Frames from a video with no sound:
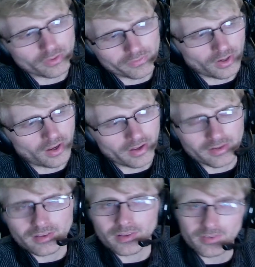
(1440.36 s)
of
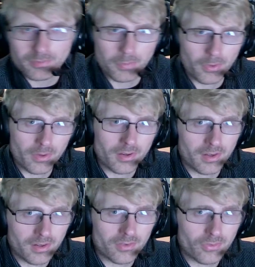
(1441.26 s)
God is spirit
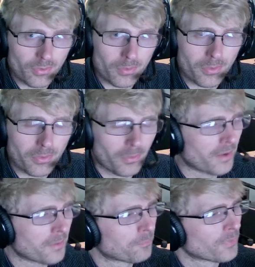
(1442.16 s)
and in truth,
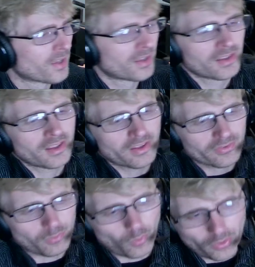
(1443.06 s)
right?
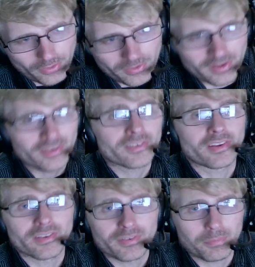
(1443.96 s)
His word is
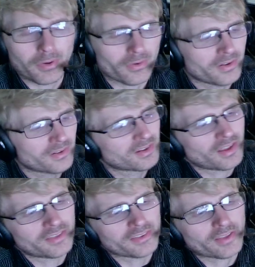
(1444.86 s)
his spirit,
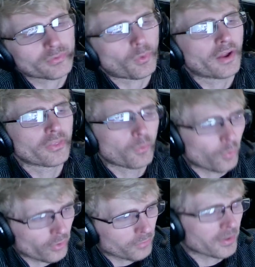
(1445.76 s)
and that's why the
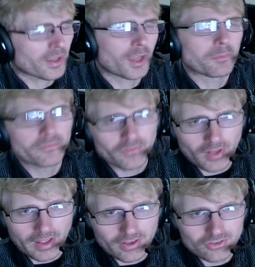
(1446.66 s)
word became
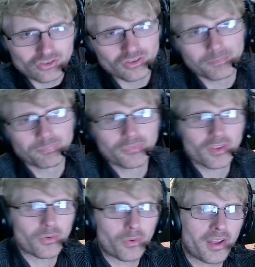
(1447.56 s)
flesh,
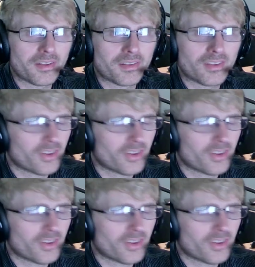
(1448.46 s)
right? You